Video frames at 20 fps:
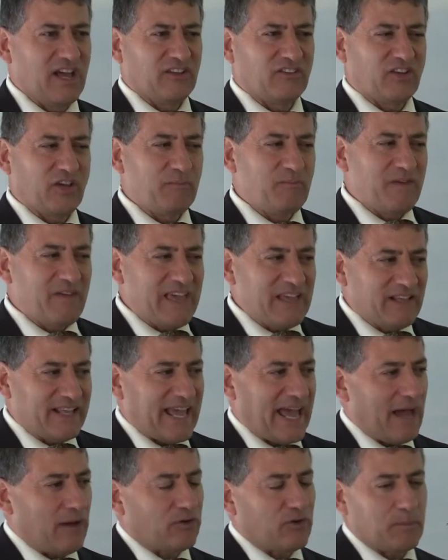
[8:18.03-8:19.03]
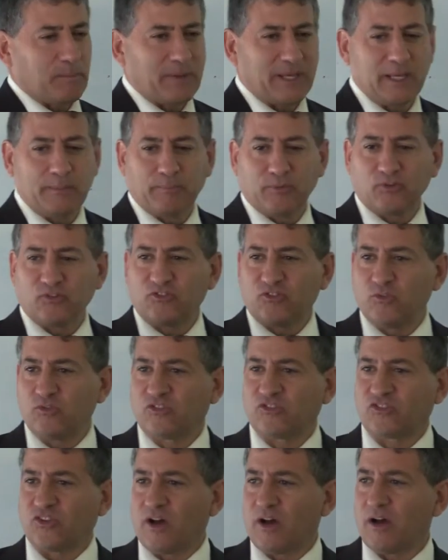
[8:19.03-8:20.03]
to encounter peoples who
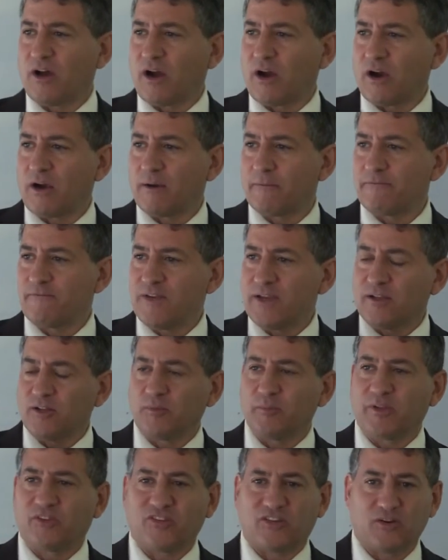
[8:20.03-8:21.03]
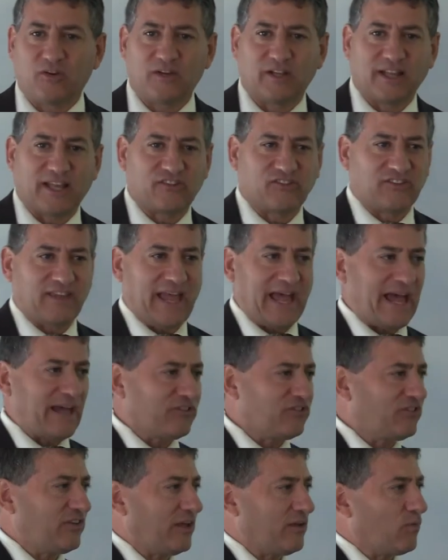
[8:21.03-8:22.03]
saw our fecal material as an
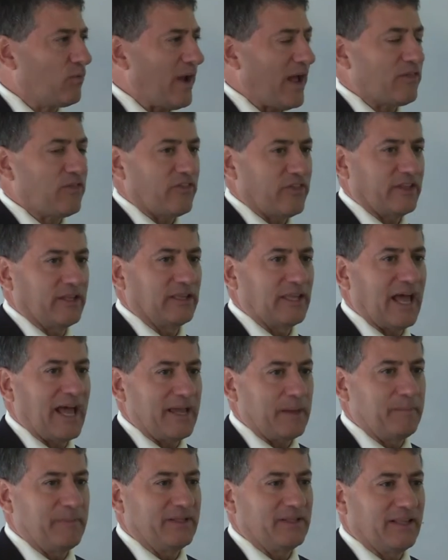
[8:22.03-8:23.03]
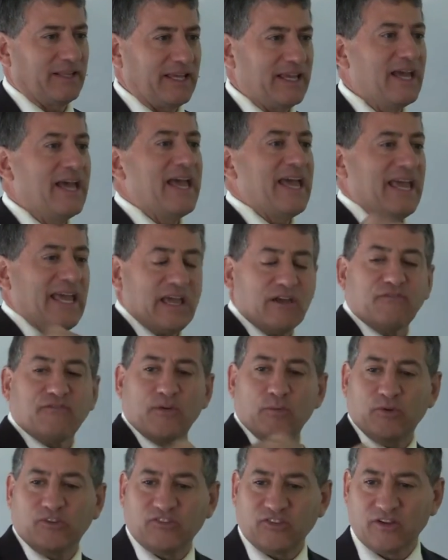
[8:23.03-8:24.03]
asset rather than a liability, if
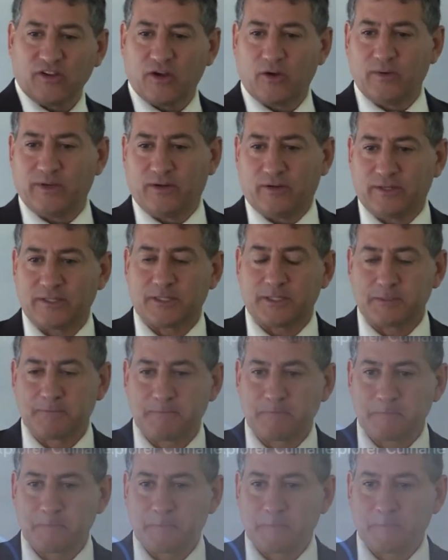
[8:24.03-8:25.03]
it was in coherence.